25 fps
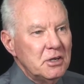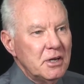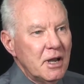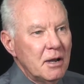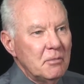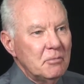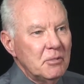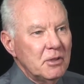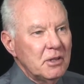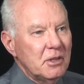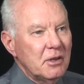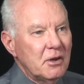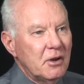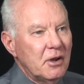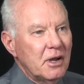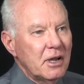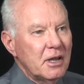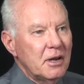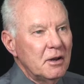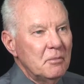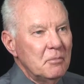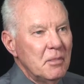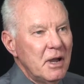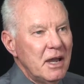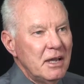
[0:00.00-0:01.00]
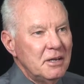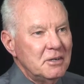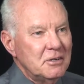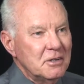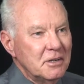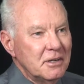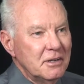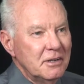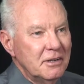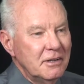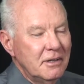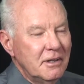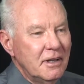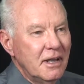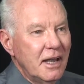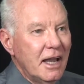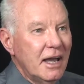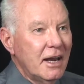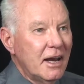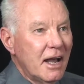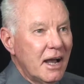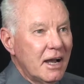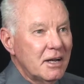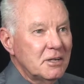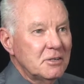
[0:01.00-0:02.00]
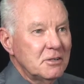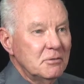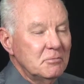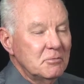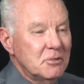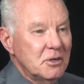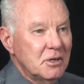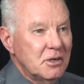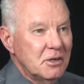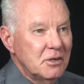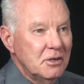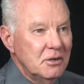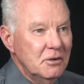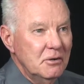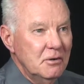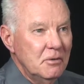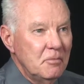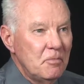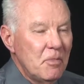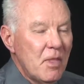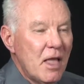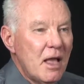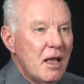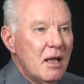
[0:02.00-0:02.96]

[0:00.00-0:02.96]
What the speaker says: number that I can imagine and ask them to do